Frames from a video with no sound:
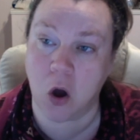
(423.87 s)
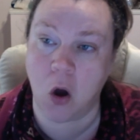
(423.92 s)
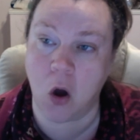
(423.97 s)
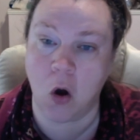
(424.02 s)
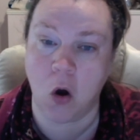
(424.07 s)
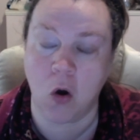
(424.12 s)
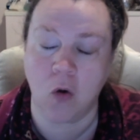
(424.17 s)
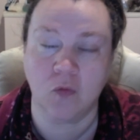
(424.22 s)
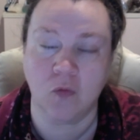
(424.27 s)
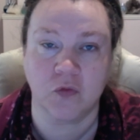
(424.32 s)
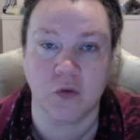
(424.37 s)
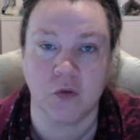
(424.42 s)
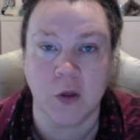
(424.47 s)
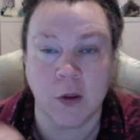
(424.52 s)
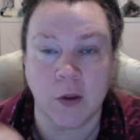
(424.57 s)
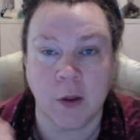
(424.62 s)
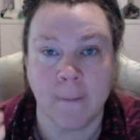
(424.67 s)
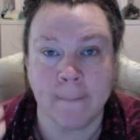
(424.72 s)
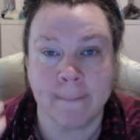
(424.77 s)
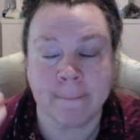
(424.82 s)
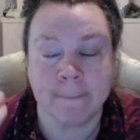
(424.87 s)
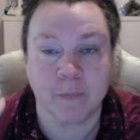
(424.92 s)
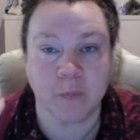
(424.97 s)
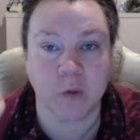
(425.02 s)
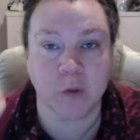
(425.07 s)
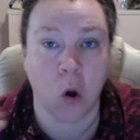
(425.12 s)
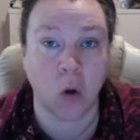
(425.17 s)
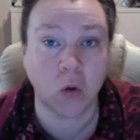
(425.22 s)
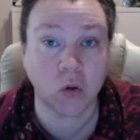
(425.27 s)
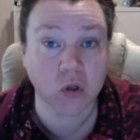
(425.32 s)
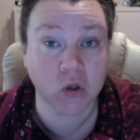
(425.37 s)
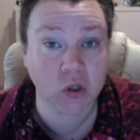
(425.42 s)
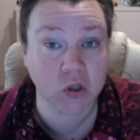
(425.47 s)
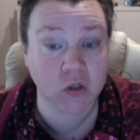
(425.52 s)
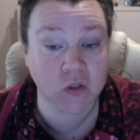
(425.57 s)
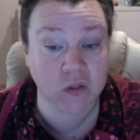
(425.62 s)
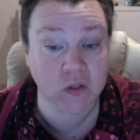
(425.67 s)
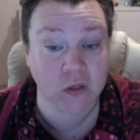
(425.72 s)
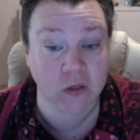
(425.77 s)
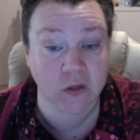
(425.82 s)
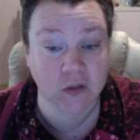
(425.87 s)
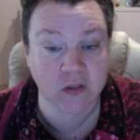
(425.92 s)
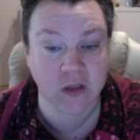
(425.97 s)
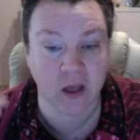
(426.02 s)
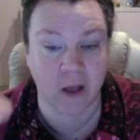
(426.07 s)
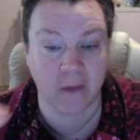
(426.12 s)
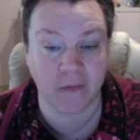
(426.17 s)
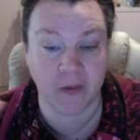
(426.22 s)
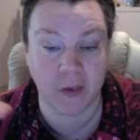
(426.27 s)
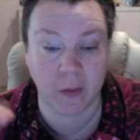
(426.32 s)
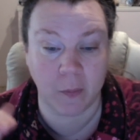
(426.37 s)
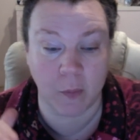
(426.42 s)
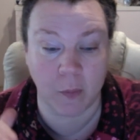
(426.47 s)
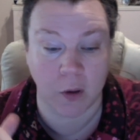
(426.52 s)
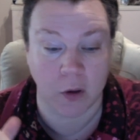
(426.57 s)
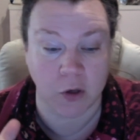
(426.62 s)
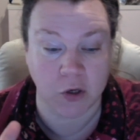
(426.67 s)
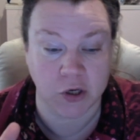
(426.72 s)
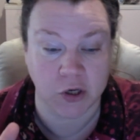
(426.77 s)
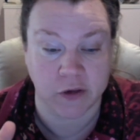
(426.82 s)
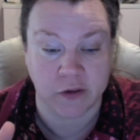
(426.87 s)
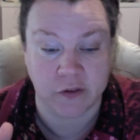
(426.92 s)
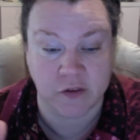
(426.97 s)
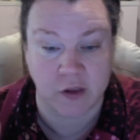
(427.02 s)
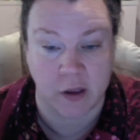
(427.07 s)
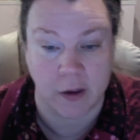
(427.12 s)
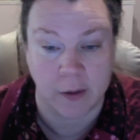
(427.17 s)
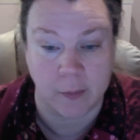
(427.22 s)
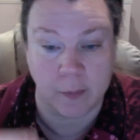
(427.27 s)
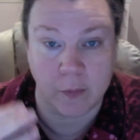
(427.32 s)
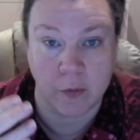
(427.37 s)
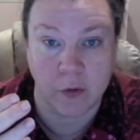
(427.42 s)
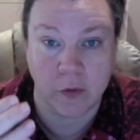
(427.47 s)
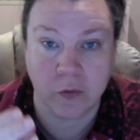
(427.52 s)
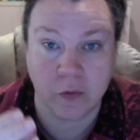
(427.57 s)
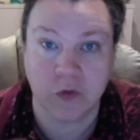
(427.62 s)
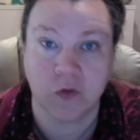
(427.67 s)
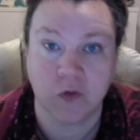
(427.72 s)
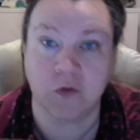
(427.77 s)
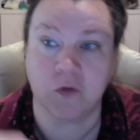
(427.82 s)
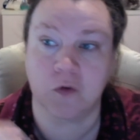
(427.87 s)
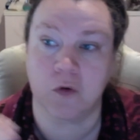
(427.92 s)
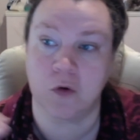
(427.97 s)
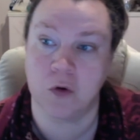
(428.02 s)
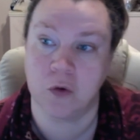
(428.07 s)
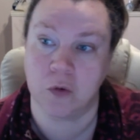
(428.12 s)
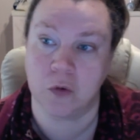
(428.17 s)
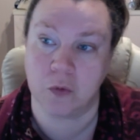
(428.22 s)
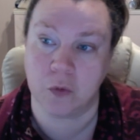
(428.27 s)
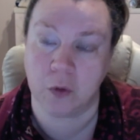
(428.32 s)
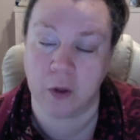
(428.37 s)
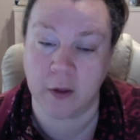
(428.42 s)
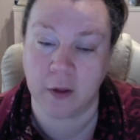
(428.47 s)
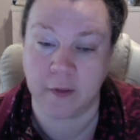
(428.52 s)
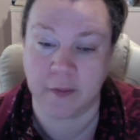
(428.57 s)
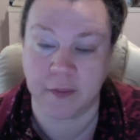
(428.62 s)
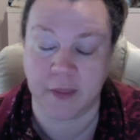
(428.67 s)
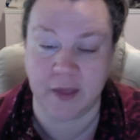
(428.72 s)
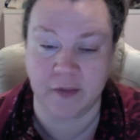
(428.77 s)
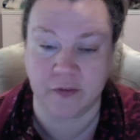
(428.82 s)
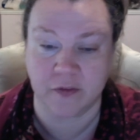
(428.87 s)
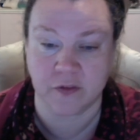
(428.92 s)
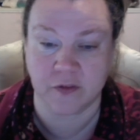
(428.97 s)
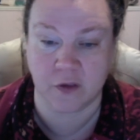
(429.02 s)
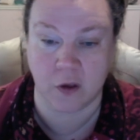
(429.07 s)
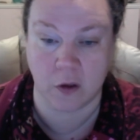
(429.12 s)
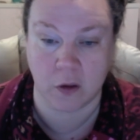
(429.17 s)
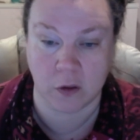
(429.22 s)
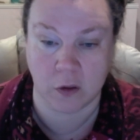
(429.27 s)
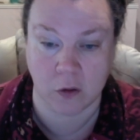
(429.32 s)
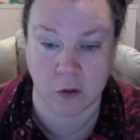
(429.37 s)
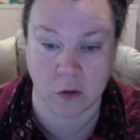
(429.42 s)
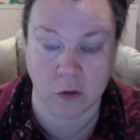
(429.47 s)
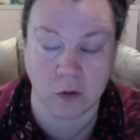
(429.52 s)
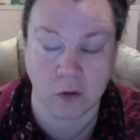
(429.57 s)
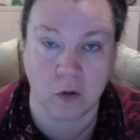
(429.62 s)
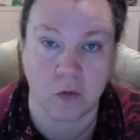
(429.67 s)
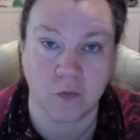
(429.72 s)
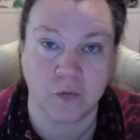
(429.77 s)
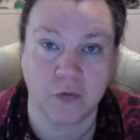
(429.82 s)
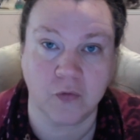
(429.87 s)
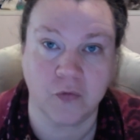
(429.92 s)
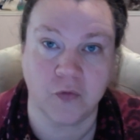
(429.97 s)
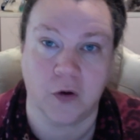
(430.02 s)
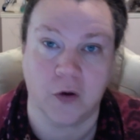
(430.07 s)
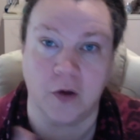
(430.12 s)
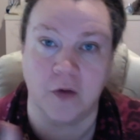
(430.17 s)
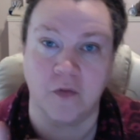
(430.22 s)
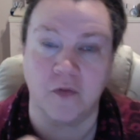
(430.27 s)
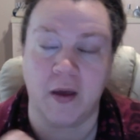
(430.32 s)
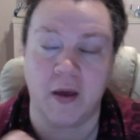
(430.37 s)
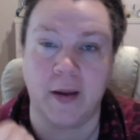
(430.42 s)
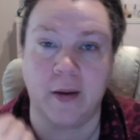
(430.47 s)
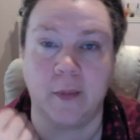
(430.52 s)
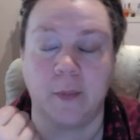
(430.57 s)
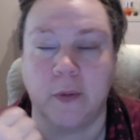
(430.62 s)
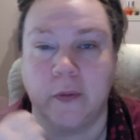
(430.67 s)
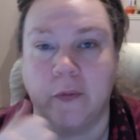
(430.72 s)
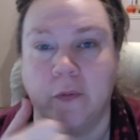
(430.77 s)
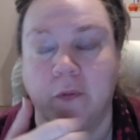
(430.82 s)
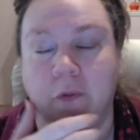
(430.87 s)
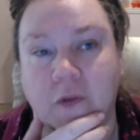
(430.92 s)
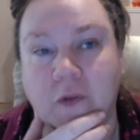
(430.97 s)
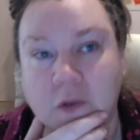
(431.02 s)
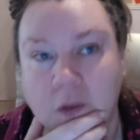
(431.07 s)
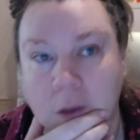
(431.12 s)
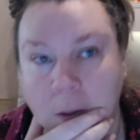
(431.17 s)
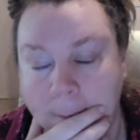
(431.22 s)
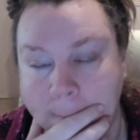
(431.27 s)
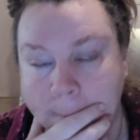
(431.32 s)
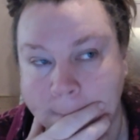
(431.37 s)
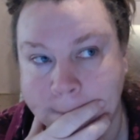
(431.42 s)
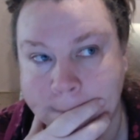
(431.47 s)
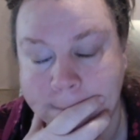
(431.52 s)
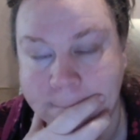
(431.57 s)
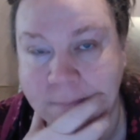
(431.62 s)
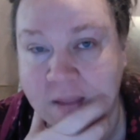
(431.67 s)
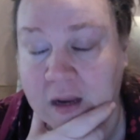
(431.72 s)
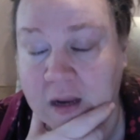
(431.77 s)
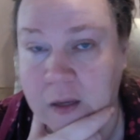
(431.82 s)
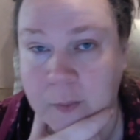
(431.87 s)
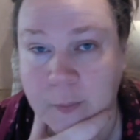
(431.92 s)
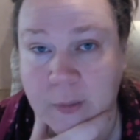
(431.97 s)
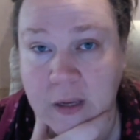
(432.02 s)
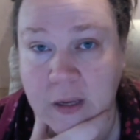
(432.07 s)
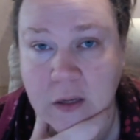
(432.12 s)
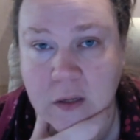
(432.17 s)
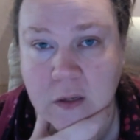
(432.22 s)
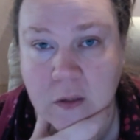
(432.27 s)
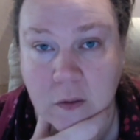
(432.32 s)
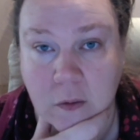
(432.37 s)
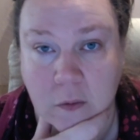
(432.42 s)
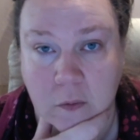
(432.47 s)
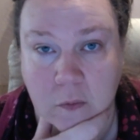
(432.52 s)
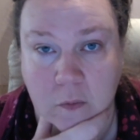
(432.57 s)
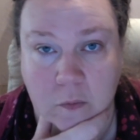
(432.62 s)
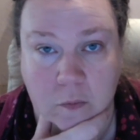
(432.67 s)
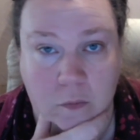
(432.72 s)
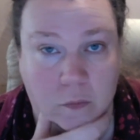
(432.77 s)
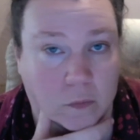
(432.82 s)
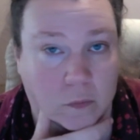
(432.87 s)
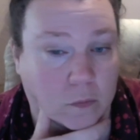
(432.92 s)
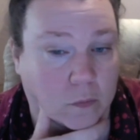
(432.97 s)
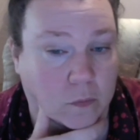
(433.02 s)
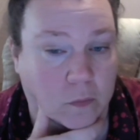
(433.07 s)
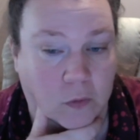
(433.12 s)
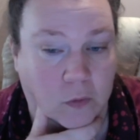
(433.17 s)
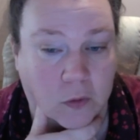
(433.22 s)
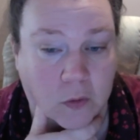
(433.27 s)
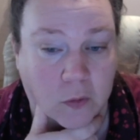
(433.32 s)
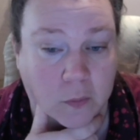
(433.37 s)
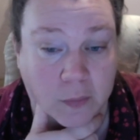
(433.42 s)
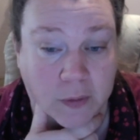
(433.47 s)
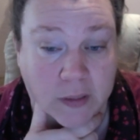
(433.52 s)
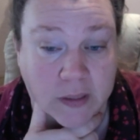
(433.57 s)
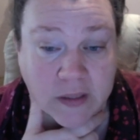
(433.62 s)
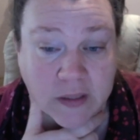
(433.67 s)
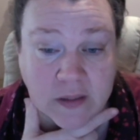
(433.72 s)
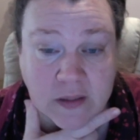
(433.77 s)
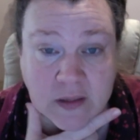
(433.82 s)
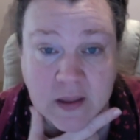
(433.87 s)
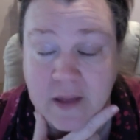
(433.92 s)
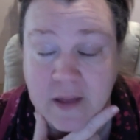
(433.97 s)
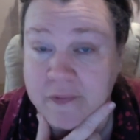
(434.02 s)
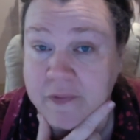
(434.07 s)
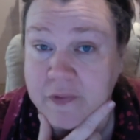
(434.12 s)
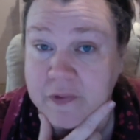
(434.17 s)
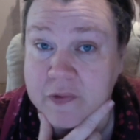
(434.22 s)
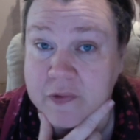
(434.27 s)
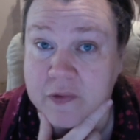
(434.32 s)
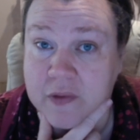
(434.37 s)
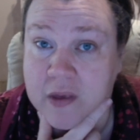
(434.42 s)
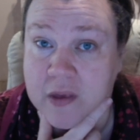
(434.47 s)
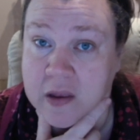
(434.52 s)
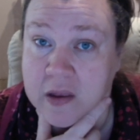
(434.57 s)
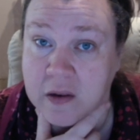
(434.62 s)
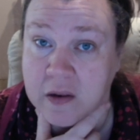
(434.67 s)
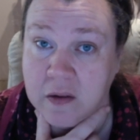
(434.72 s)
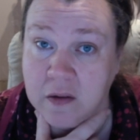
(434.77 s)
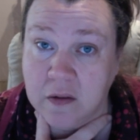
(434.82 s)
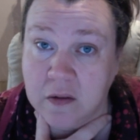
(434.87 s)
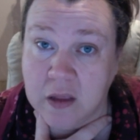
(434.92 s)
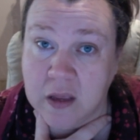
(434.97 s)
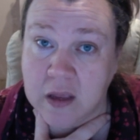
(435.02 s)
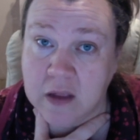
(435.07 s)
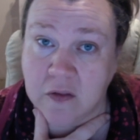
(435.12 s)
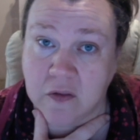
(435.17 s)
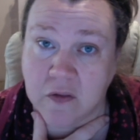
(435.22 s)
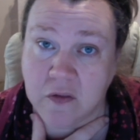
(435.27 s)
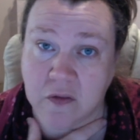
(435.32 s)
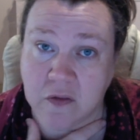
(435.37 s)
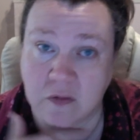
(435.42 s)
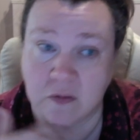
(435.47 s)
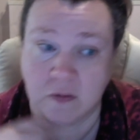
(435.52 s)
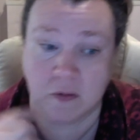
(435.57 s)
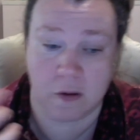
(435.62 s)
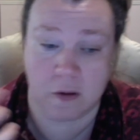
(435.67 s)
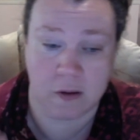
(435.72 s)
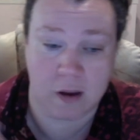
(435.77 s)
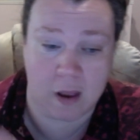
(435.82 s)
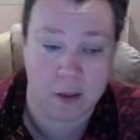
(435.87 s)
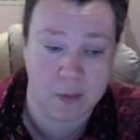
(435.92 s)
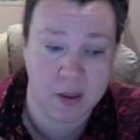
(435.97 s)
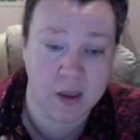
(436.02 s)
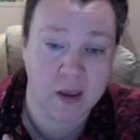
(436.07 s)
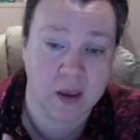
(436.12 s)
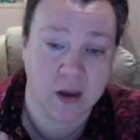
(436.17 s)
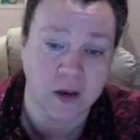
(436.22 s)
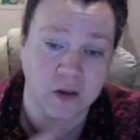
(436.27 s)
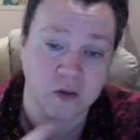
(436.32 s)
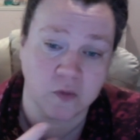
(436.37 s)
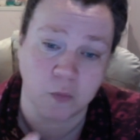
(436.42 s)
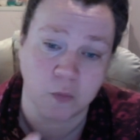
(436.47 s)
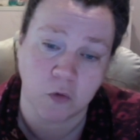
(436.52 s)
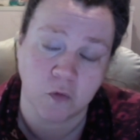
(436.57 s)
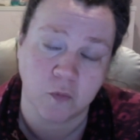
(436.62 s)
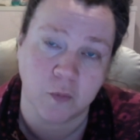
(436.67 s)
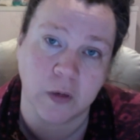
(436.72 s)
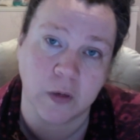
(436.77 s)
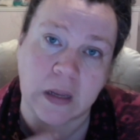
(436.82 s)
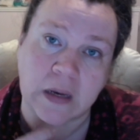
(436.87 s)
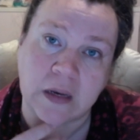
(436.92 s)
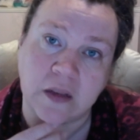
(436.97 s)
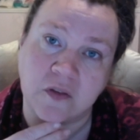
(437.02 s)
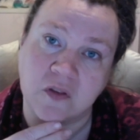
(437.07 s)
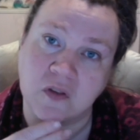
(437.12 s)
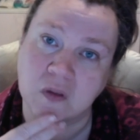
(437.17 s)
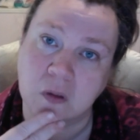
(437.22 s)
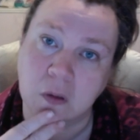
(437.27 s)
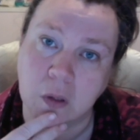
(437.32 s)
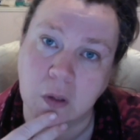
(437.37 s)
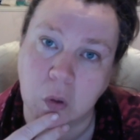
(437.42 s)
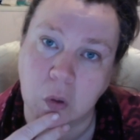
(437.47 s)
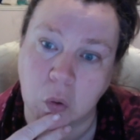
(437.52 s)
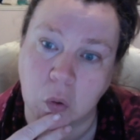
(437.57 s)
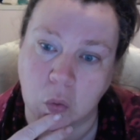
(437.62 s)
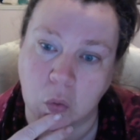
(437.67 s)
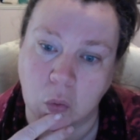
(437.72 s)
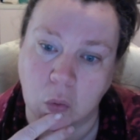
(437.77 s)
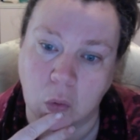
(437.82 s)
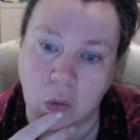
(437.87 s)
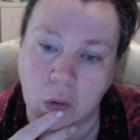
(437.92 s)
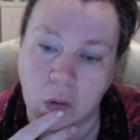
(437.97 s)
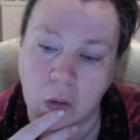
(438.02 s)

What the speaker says: of consciousness as it emerges and moves through that cycle of the 5 elements. And it made complete sense in its dynamic and its movement and its cycle.